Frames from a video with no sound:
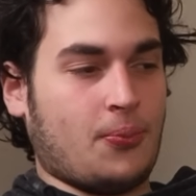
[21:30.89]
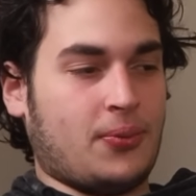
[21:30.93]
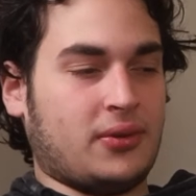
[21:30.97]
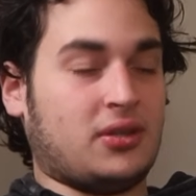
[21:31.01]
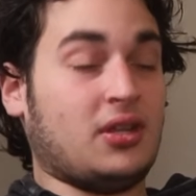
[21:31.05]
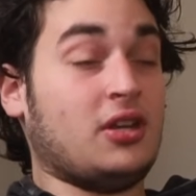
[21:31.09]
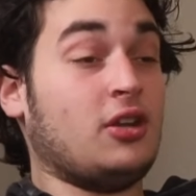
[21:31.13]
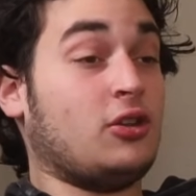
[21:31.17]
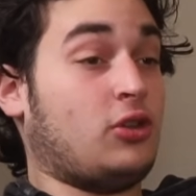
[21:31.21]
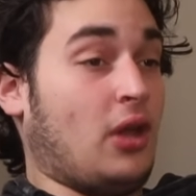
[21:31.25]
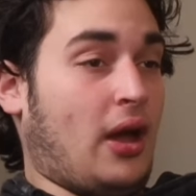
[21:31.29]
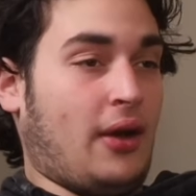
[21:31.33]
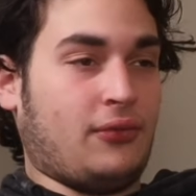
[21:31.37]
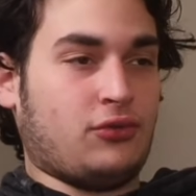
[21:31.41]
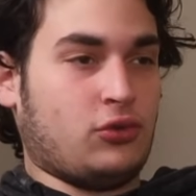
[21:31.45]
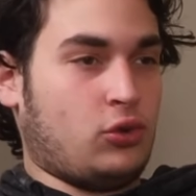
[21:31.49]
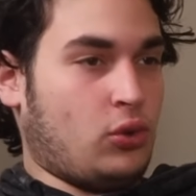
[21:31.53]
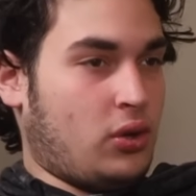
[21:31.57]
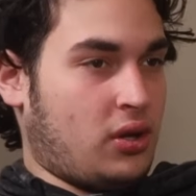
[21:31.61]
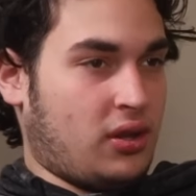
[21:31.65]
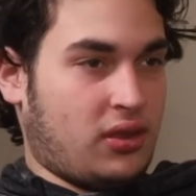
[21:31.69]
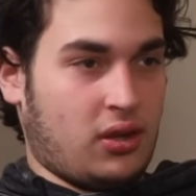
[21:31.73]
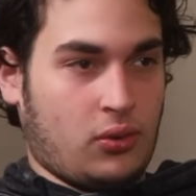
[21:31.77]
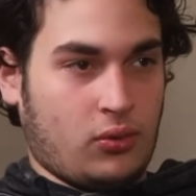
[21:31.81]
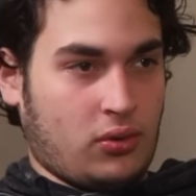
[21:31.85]
It didn't have to do
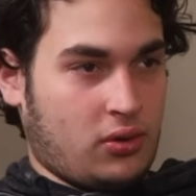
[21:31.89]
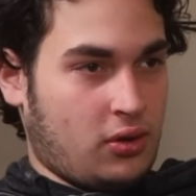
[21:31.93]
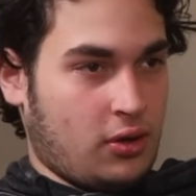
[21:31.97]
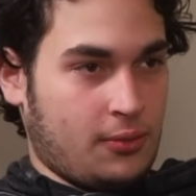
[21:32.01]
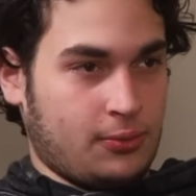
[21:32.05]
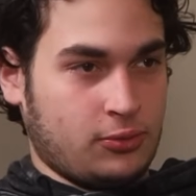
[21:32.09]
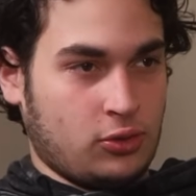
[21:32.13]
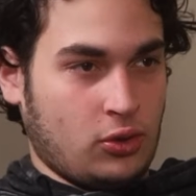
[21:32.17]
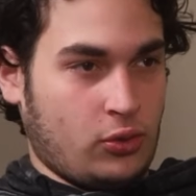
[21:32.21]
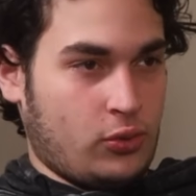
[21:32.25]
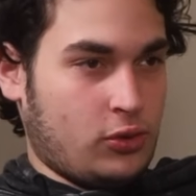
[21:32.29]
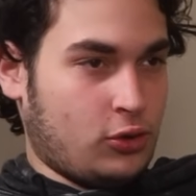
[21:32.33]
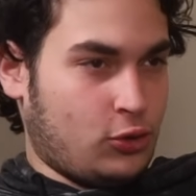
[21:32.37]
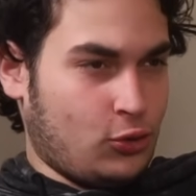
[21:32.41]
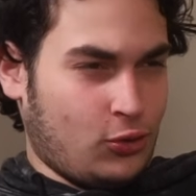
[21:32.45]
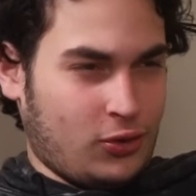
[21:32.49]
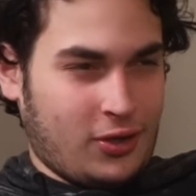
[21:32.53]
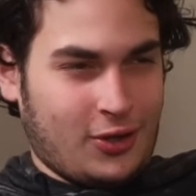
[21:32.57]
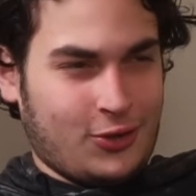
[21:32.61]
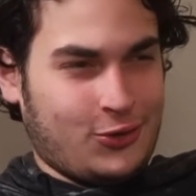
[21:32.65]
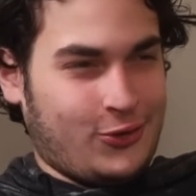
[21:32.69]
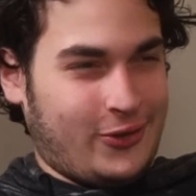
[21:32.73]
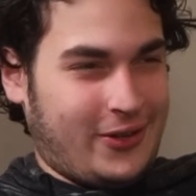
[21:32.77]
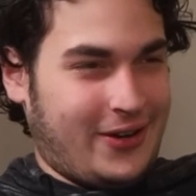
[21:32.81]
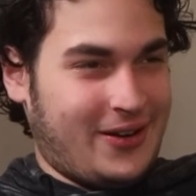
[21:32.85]
anything with crypto. We're too
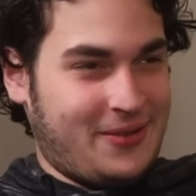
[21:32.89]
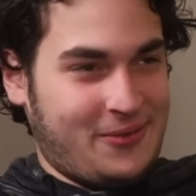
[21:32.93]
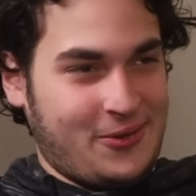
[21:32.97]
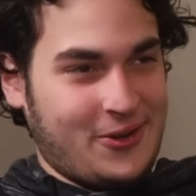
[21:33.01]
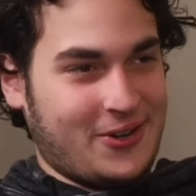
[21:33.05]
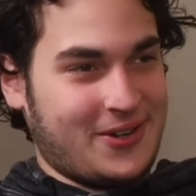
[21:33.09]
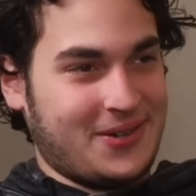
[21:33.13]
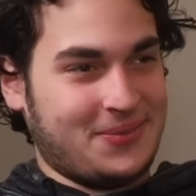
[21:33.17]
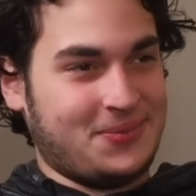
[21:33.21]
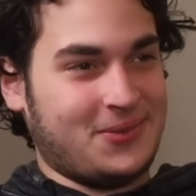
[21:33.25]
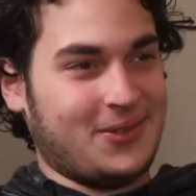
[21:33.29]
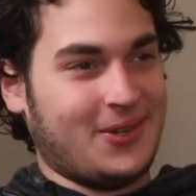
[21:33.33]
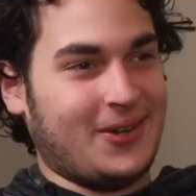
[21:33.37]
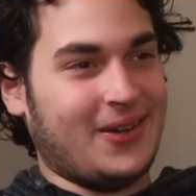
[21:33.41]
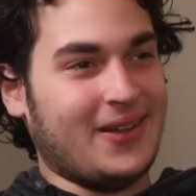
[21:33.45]
young to learn about crypto.